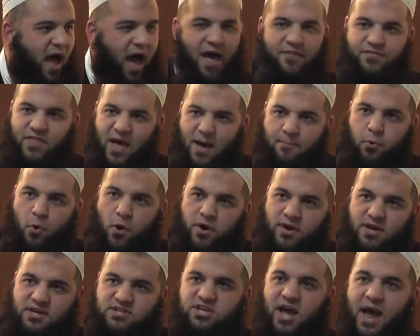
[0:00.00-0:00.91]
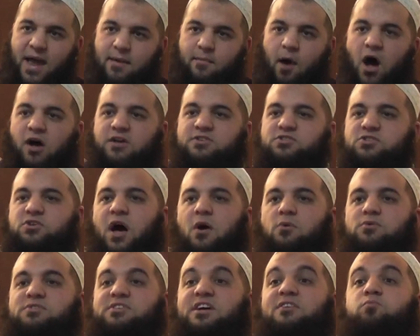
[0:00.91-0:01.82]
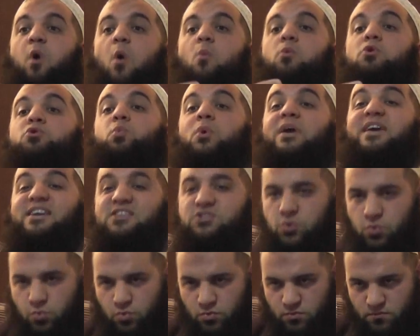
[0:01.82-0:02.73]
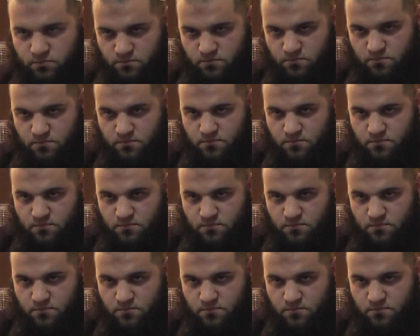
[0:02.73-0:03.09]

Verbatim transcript: At that point in time, ask ourselves, what would we do?